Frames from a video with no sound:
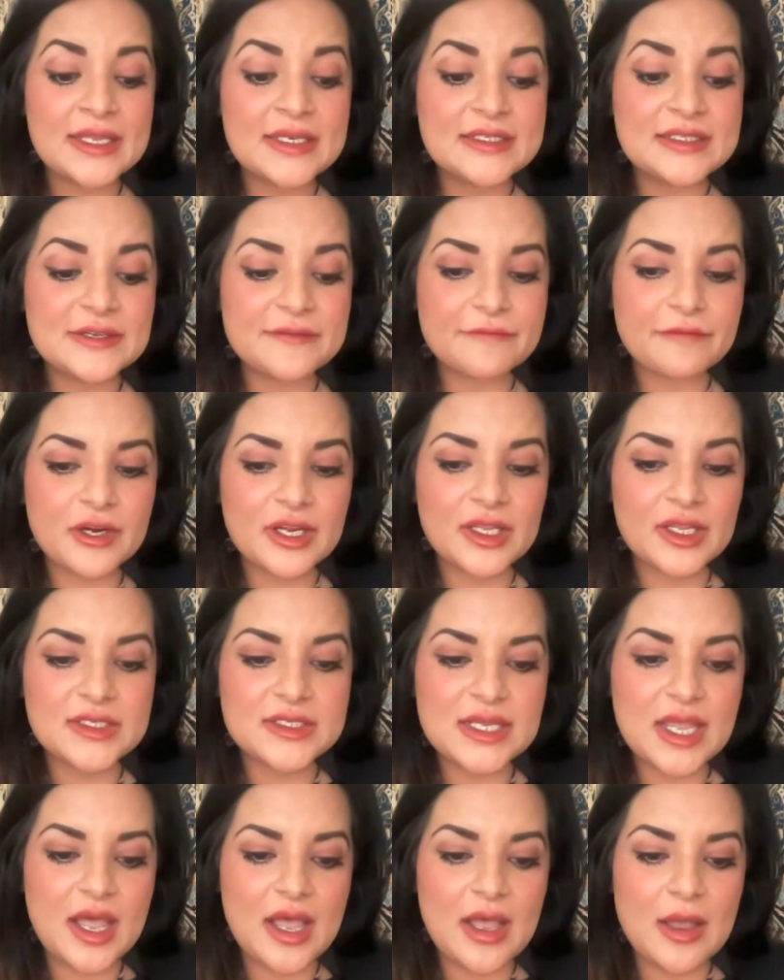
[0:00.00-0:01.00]
different
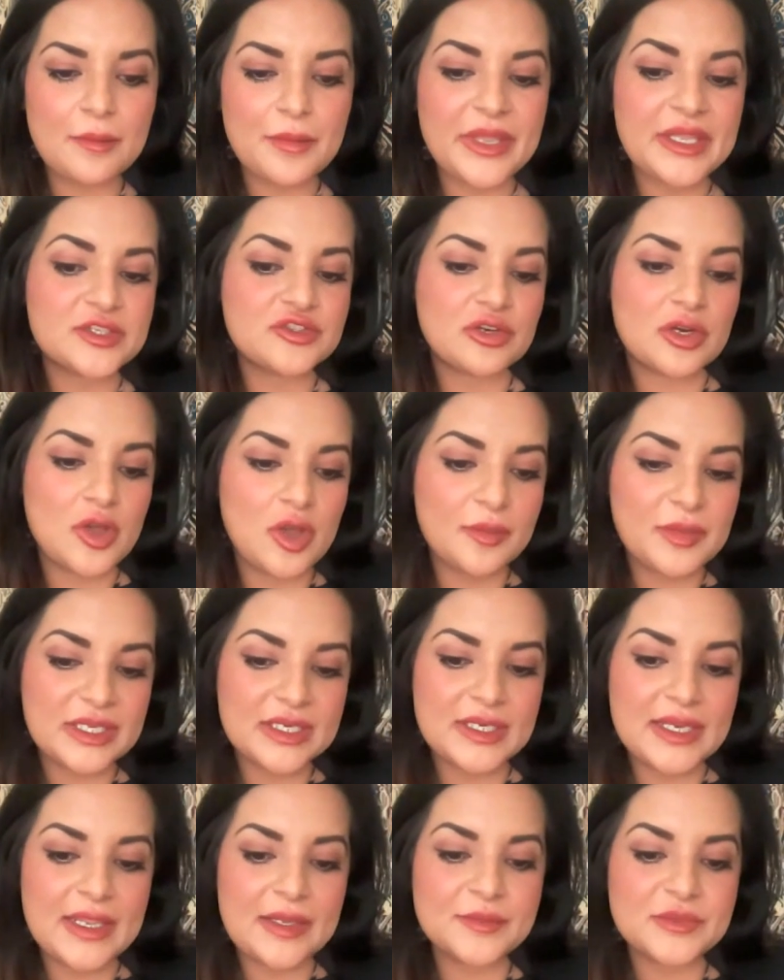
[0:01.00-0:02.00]
patronymic
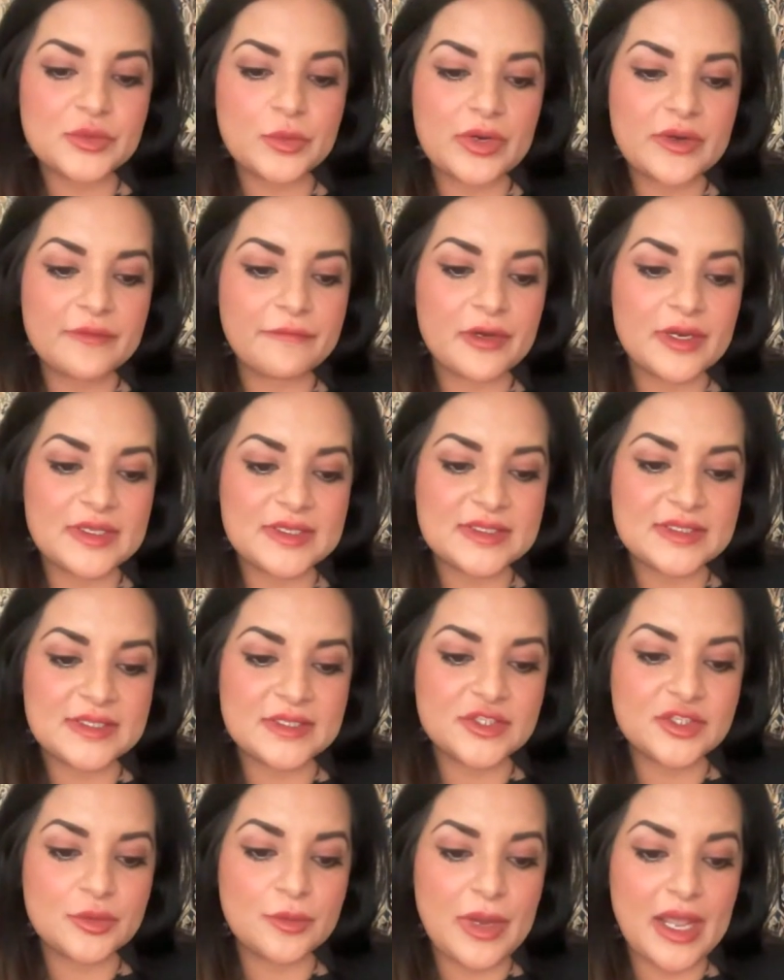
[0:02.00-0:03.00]
names, where, for
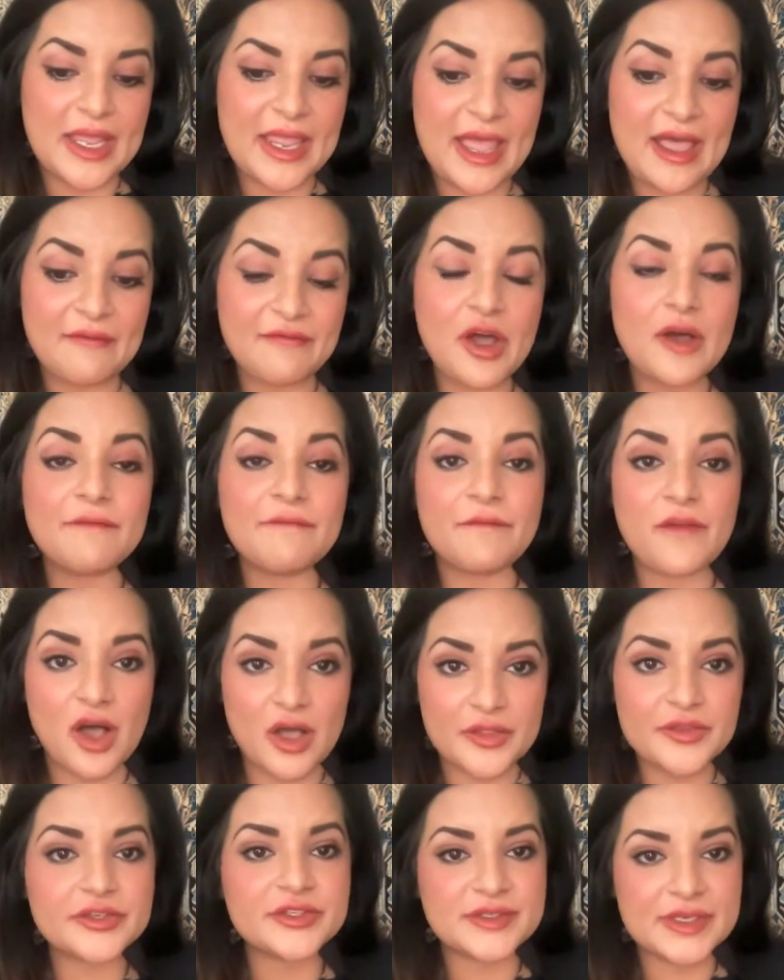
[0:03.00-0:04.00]
instance, you might have a
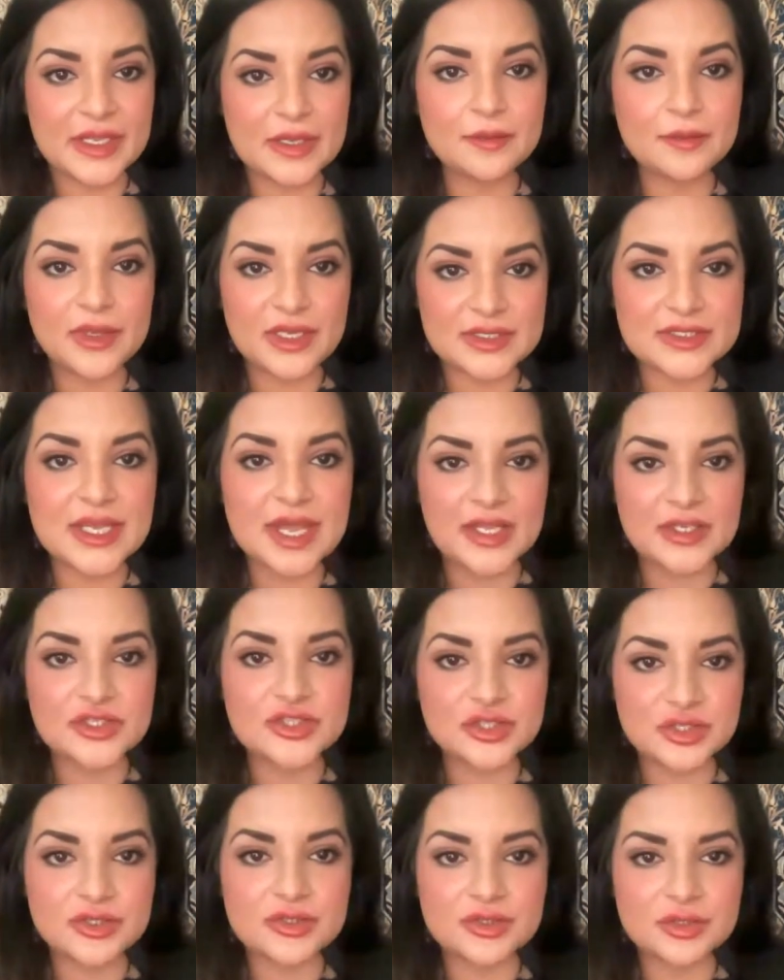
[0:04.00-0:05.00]
father's name
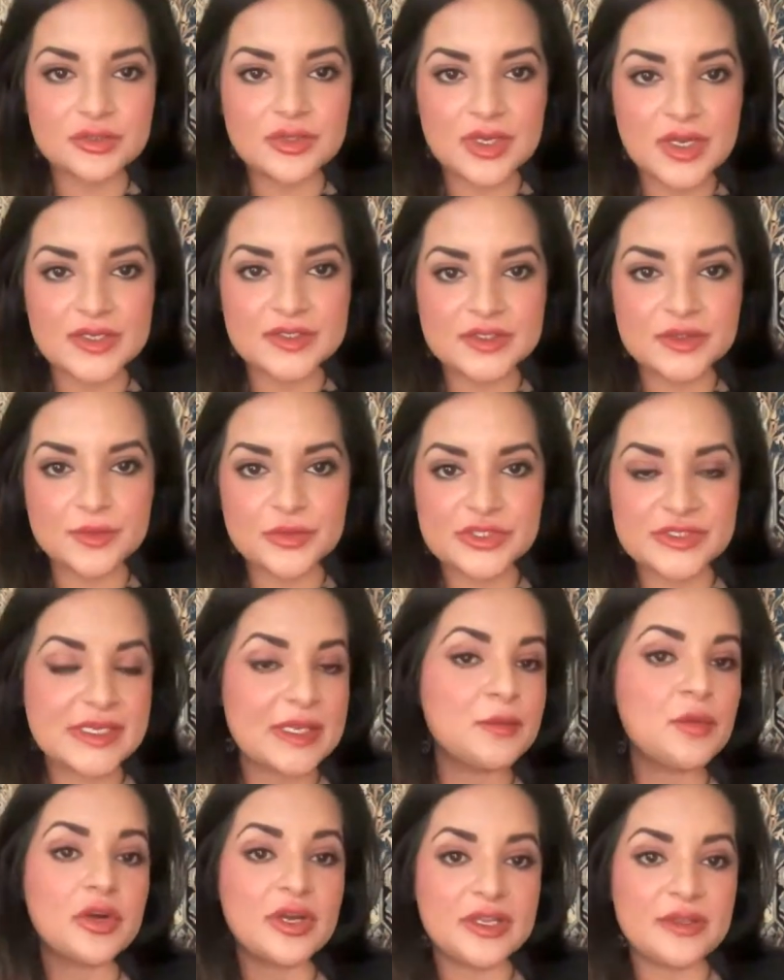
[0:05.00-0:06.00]
attached to the customer's
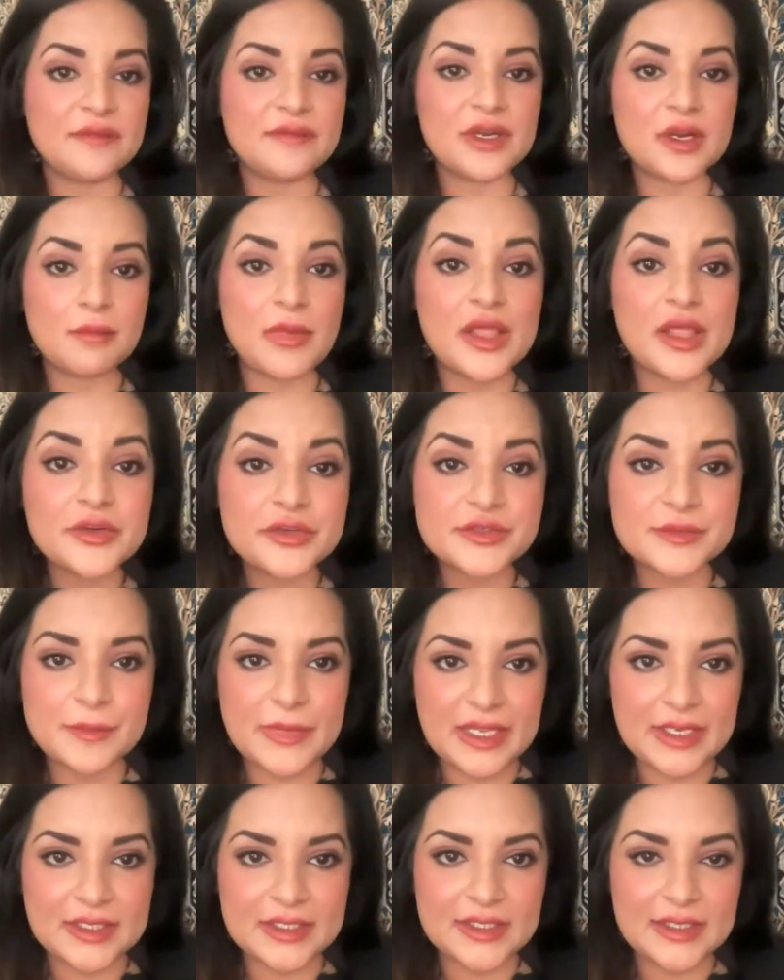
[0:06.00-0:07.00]
name, or even a mother's
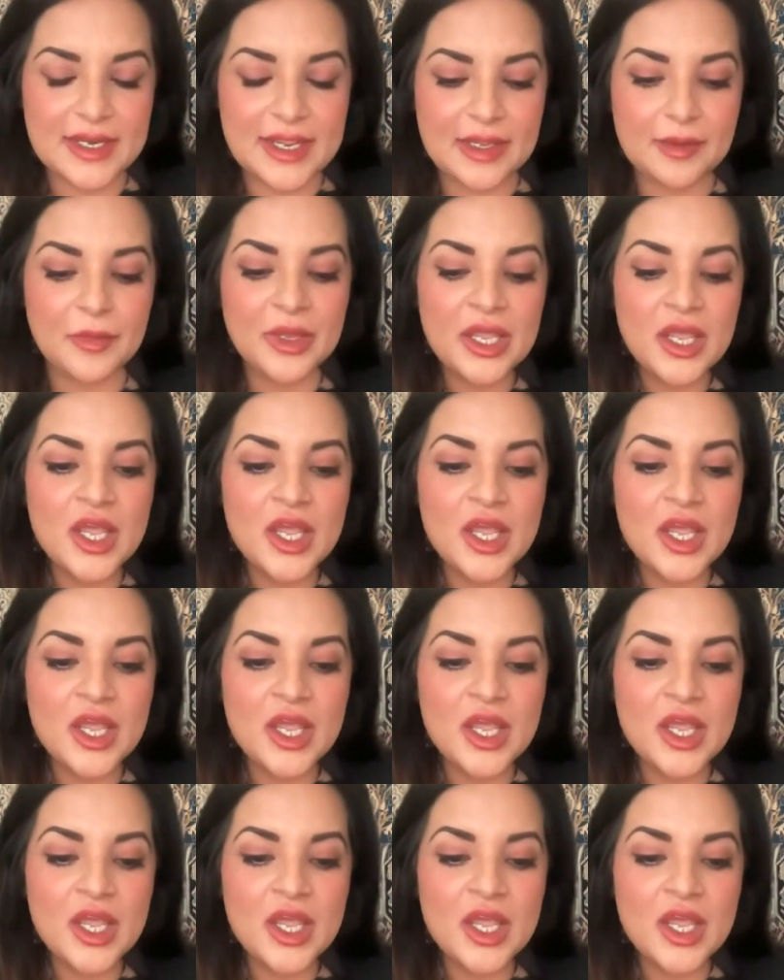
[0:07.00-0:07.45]
maiden name.